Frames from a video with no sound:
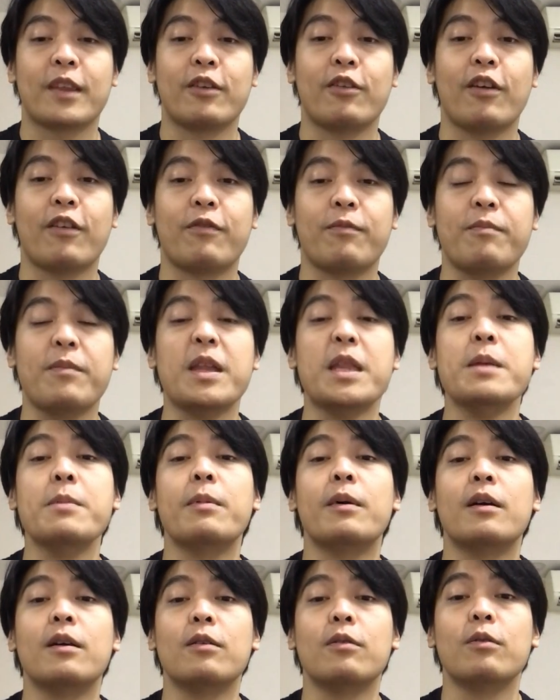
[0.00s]
you have
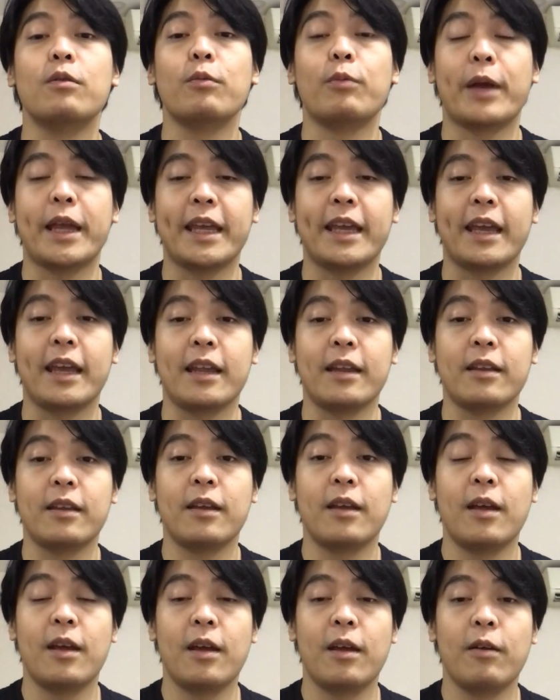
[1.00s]
minimal weight gain
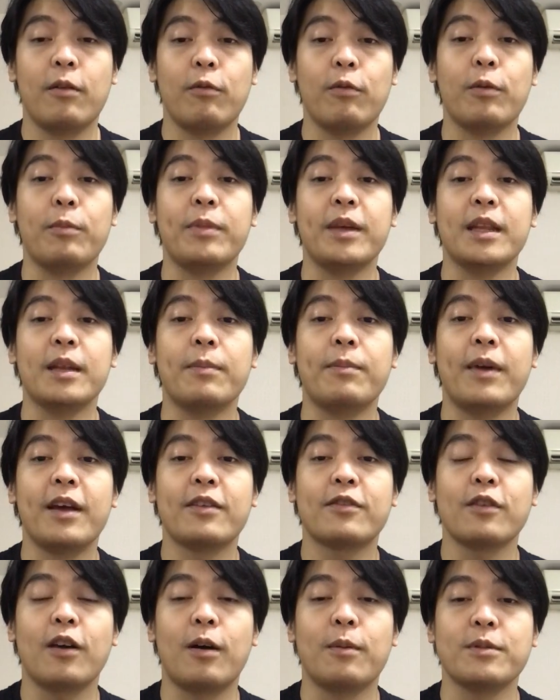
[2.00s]
would be the
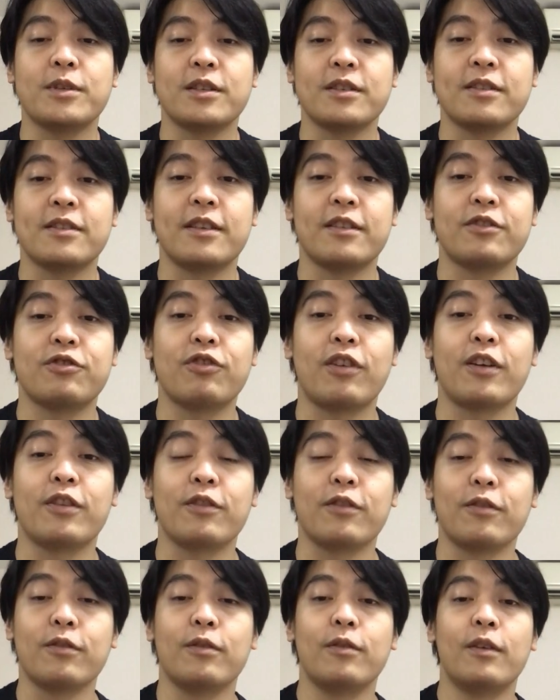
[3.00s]
best options in trying
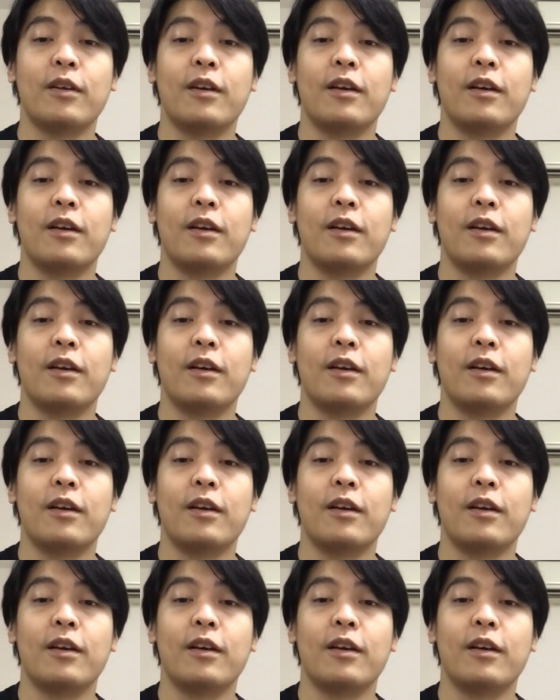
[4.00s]
to